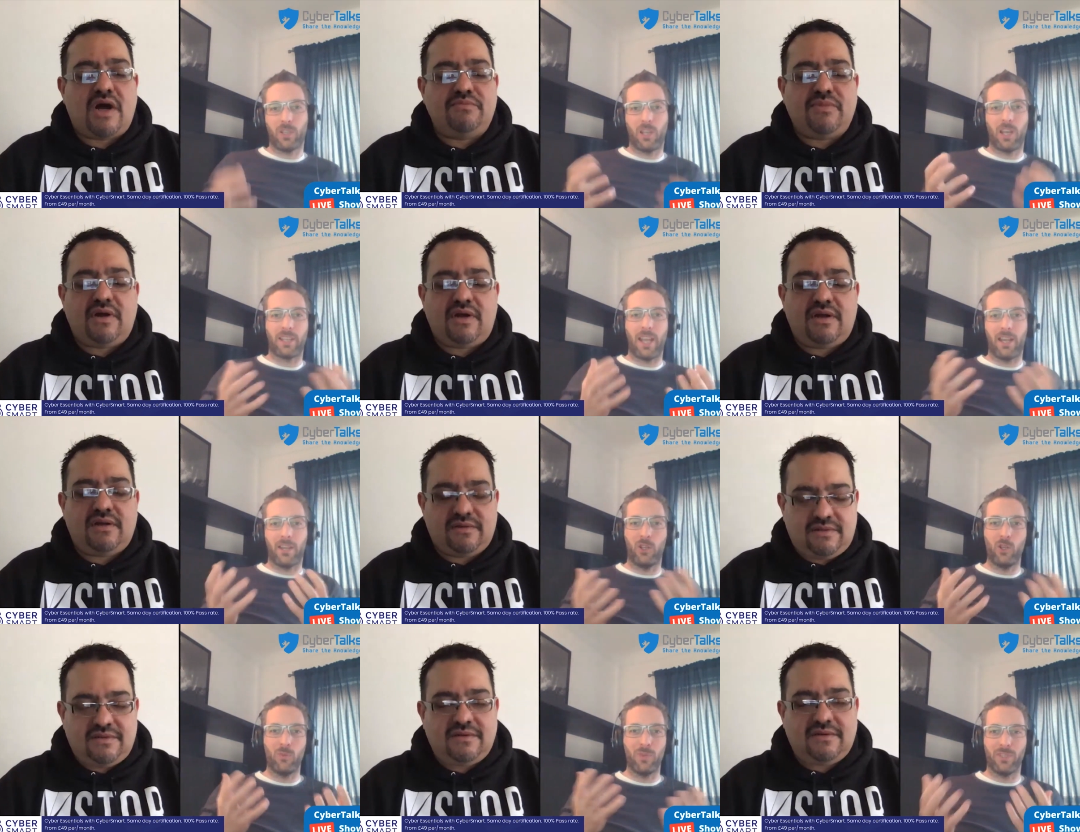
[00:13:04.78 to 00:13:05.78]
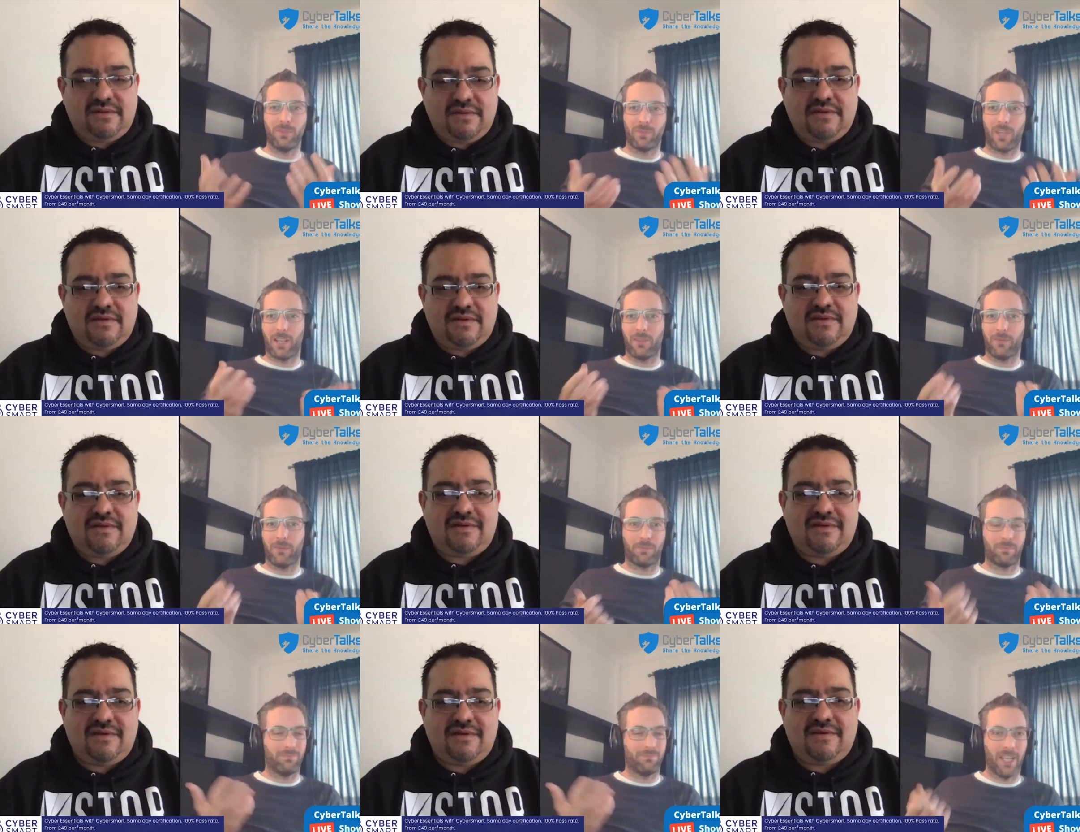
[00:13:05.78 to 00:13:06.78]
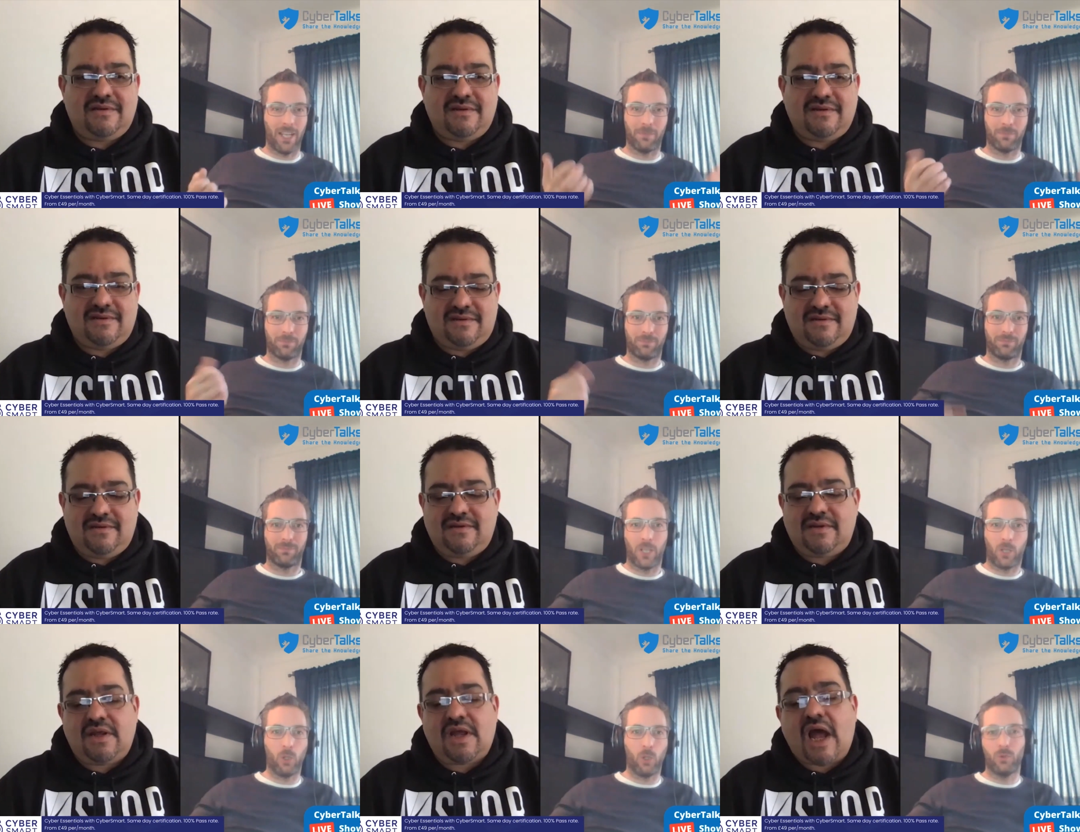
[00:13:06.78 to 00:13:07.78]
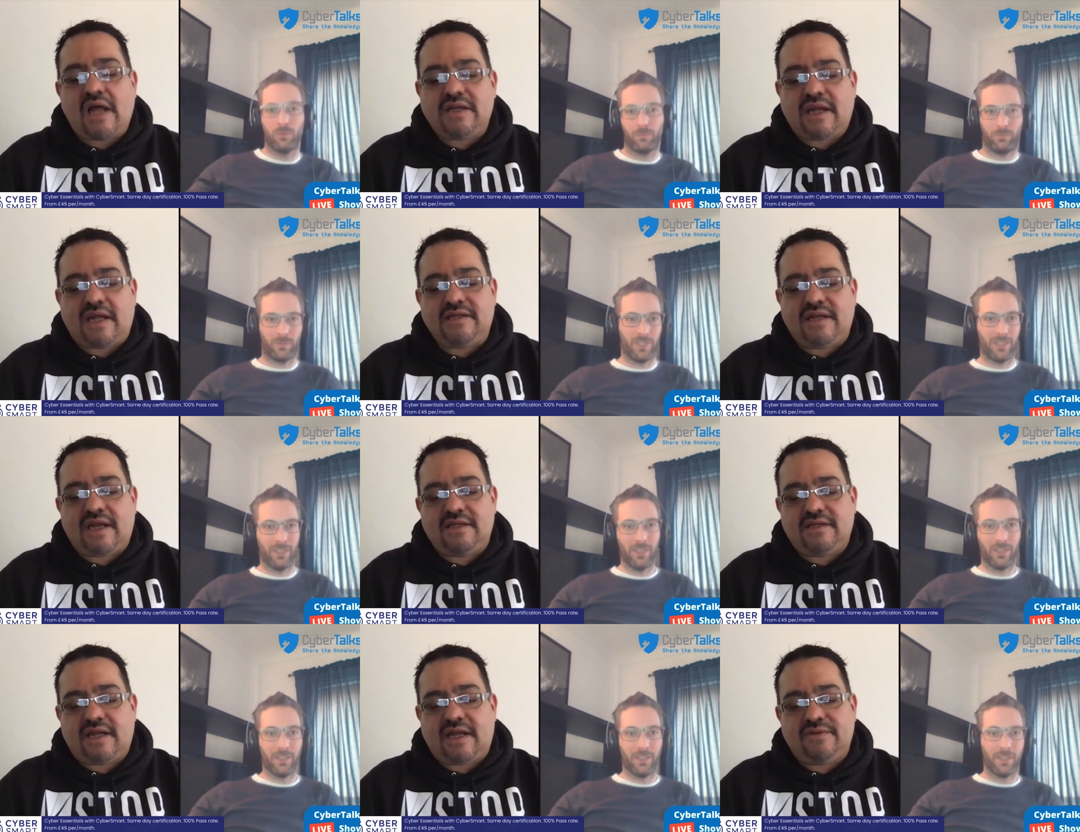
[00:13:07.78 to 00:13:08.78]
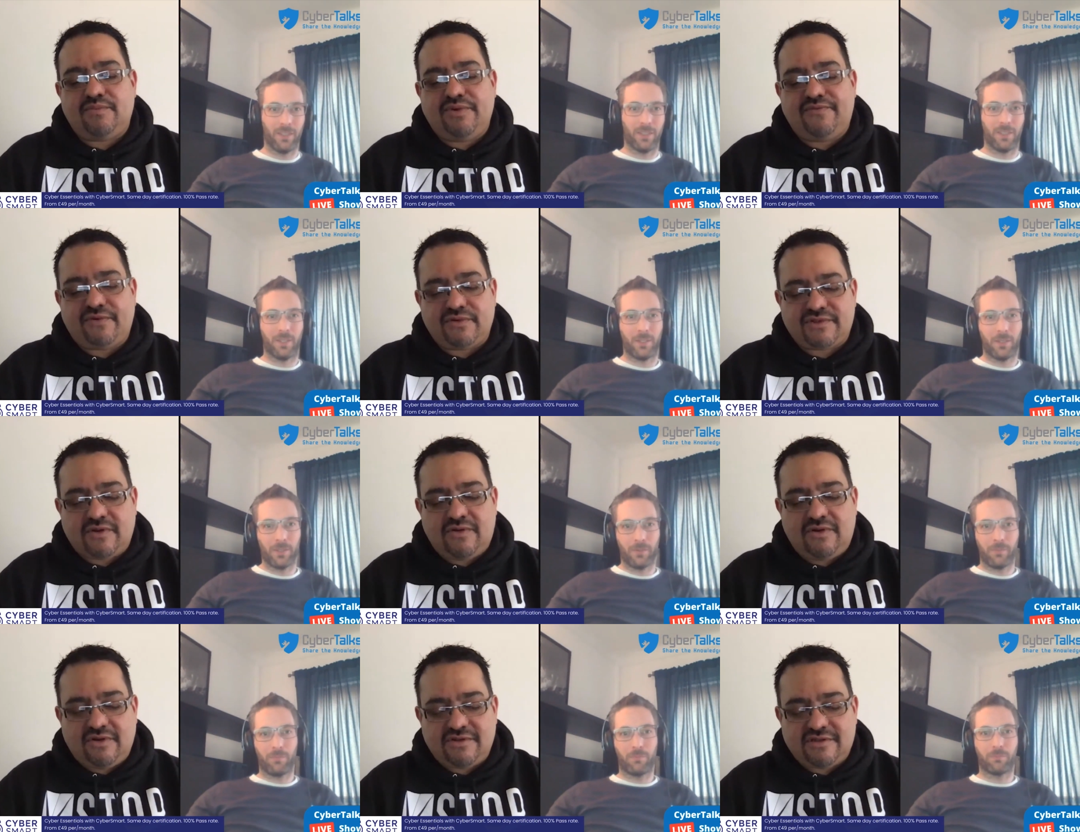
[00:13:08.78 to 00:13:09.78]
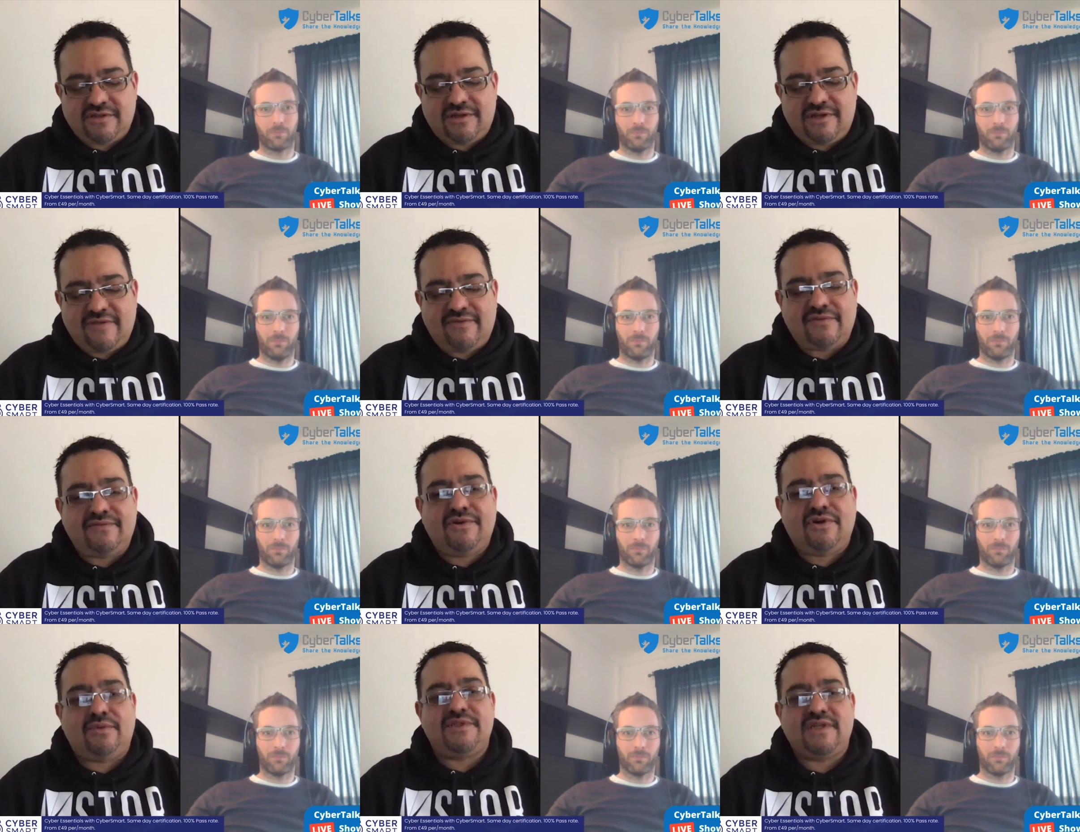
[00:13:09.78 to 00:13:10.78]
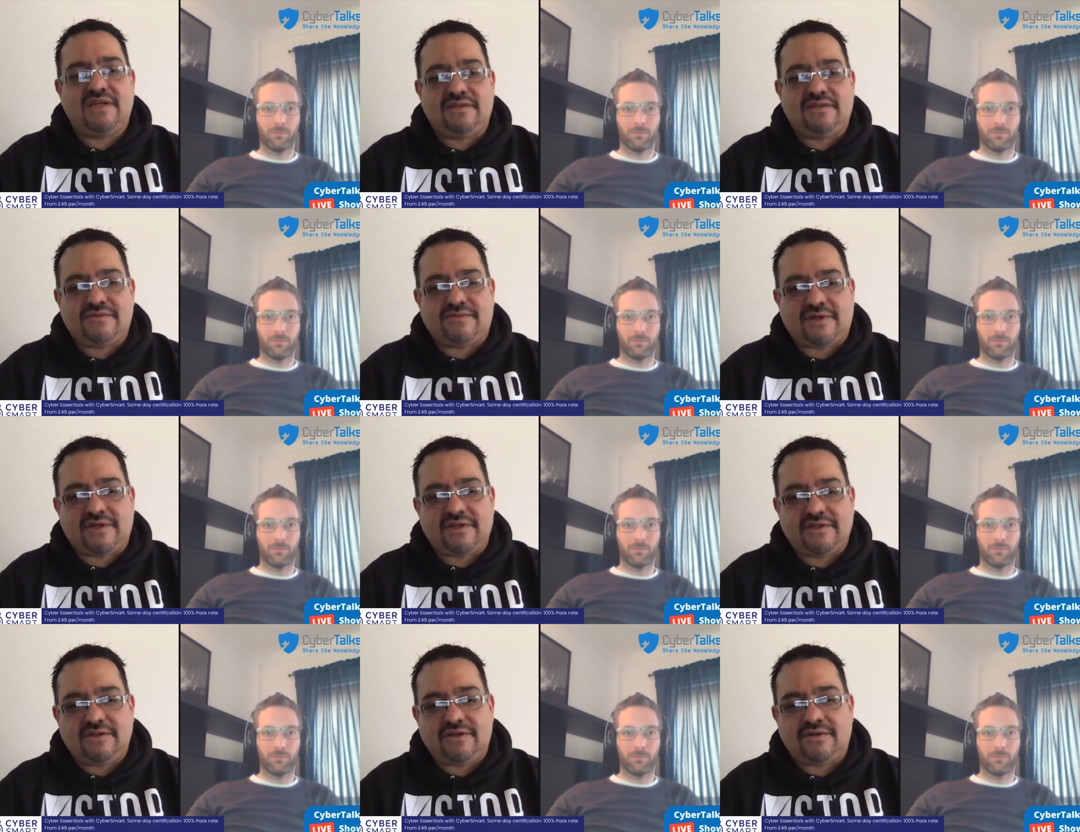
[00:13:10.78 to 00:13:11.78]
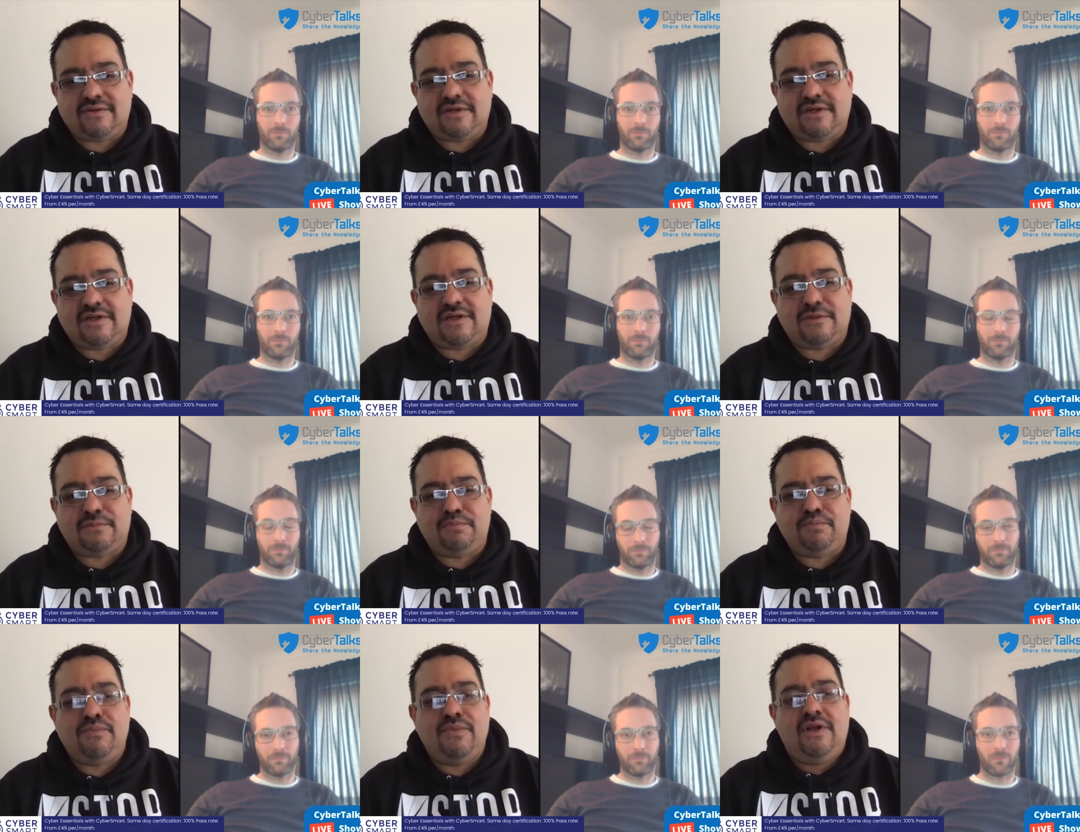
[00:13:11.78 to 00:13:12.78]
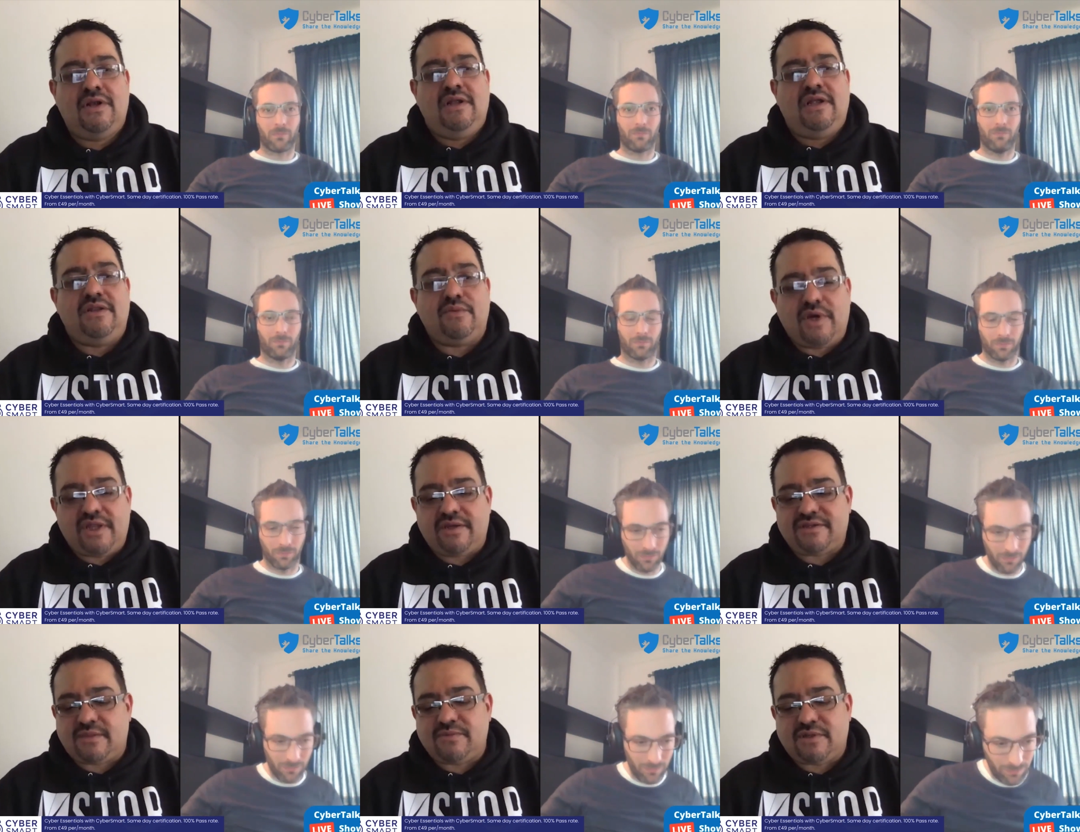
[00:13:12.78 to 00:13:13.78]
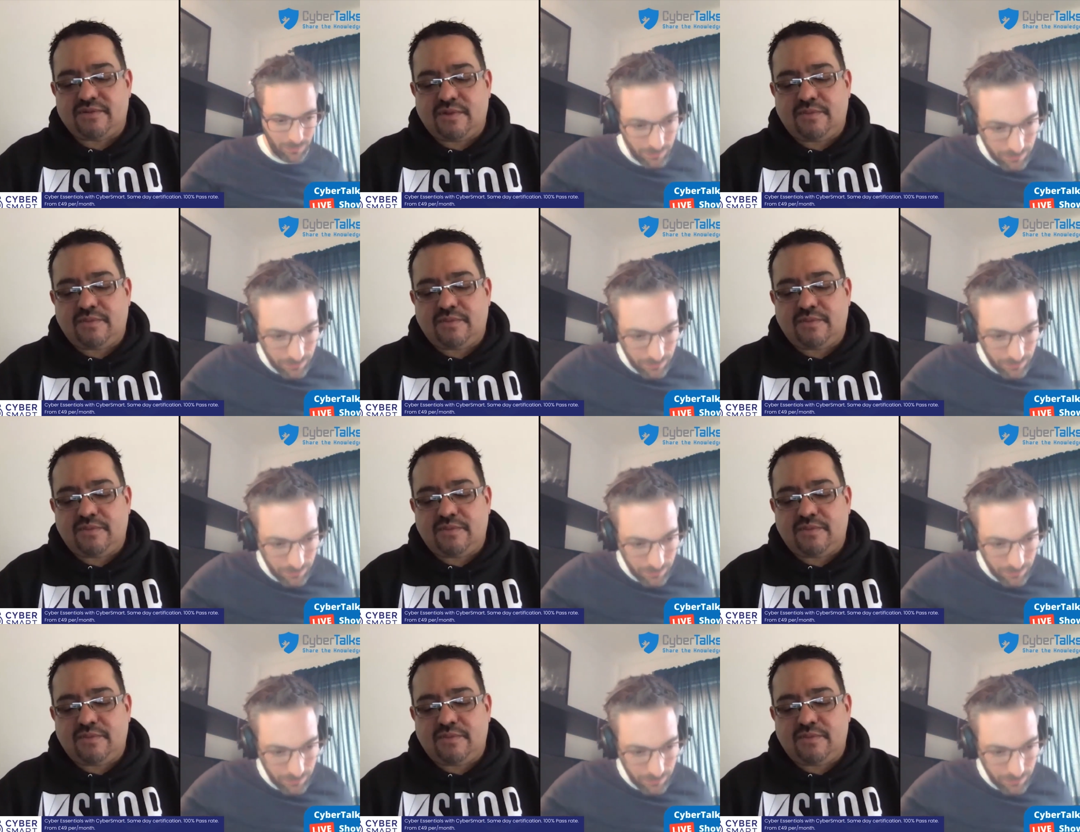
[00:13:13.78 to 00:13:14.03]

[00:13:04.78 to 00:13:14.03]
Speaker 1: a um, lot of that human kind of yeah that glue
Speaker 2: and and and we've also lost the level of common sense right you know um, in the way that sometimes we